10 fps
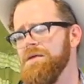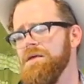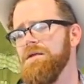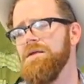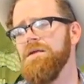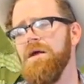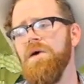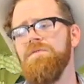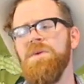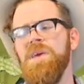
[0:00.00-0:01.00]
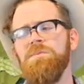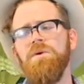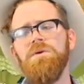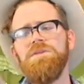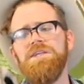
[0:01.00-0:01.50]
You know, if
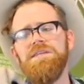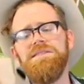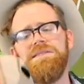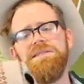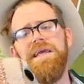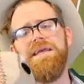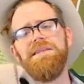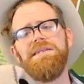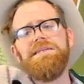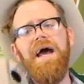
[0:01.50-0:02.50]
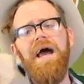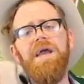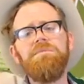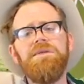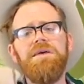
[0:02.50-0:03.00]
people would just take the
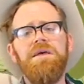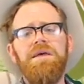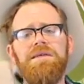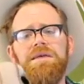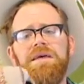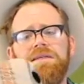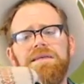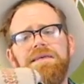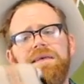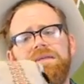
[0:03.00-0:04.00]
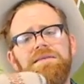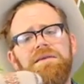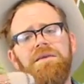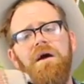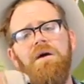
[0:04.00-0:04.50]
time to get to
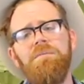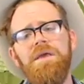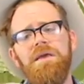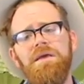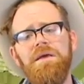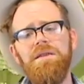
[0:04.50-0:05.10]
know me,